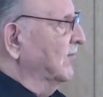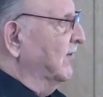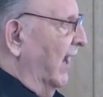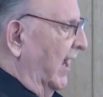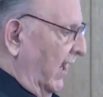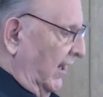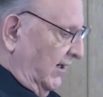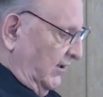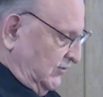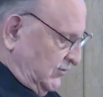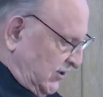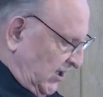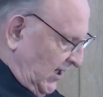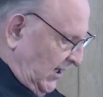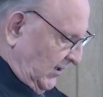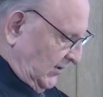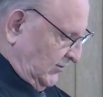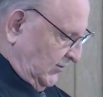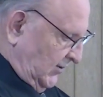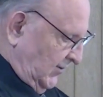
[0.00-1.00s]
how to
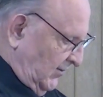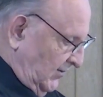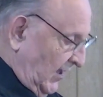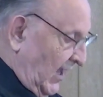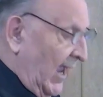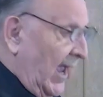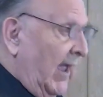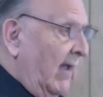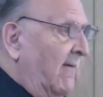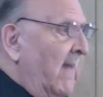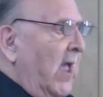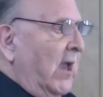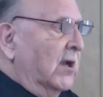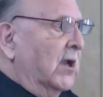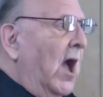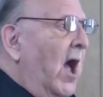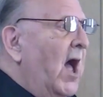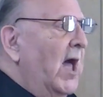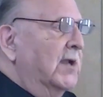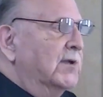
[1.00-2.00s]
change your life.
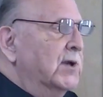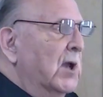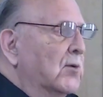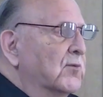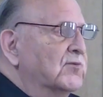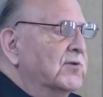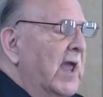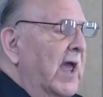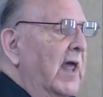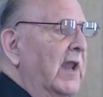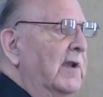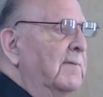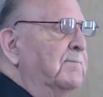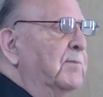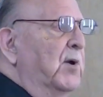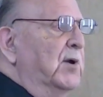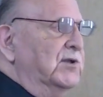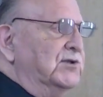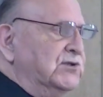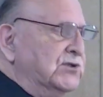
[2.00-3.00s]
God knows how to
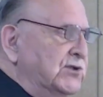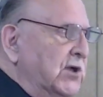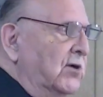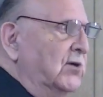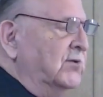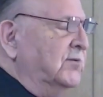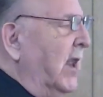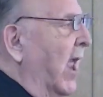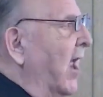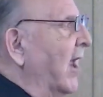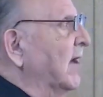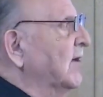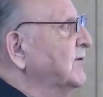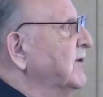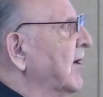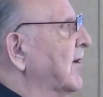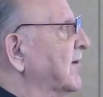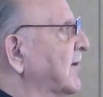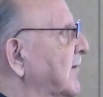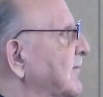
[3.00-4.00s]
put
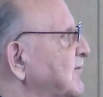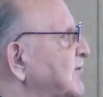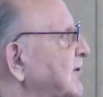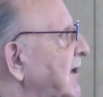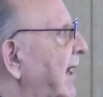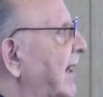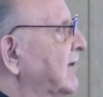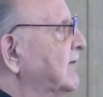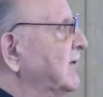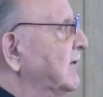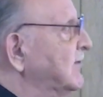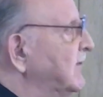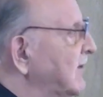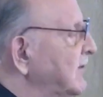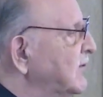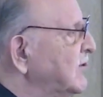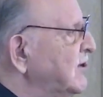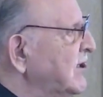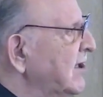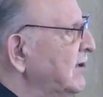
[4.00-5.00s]
circumstances and
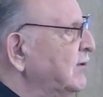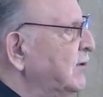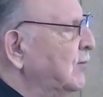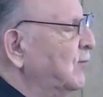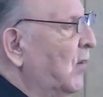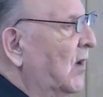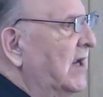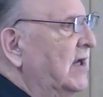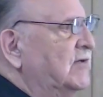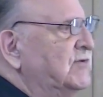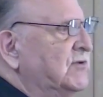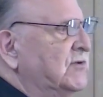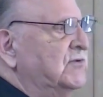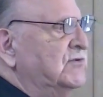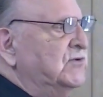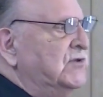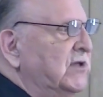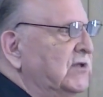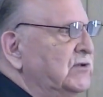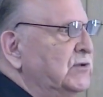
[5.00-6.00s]
situations
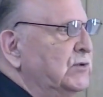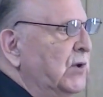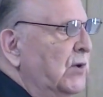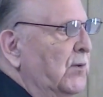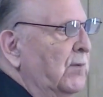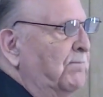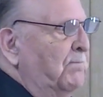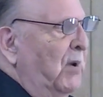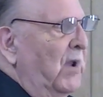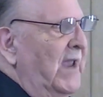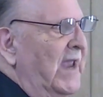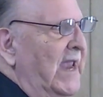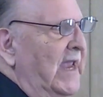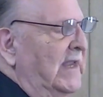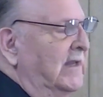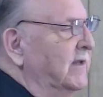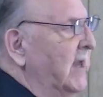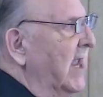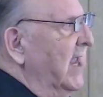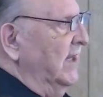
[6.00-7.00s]
in your path
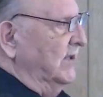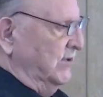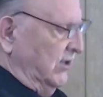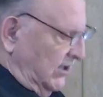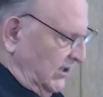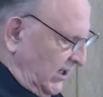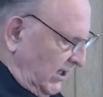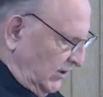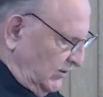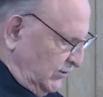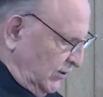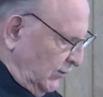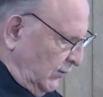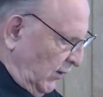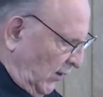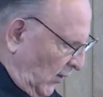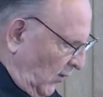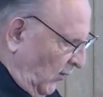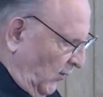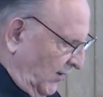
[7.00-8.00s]
to get you
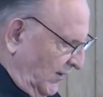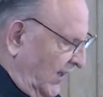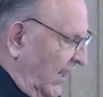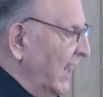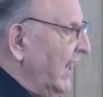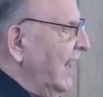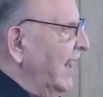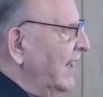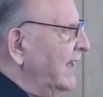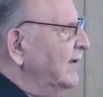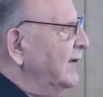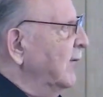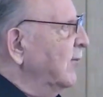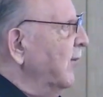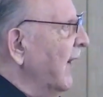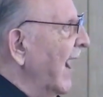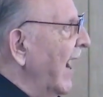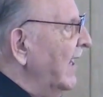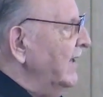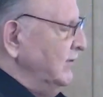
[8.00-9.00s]
going in the
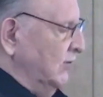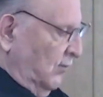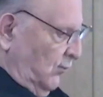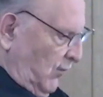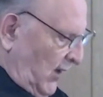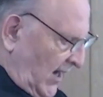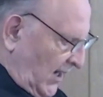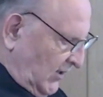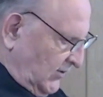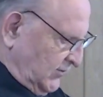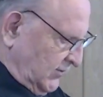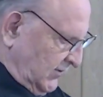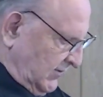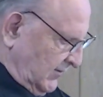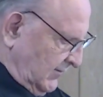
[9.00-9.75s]
right direction.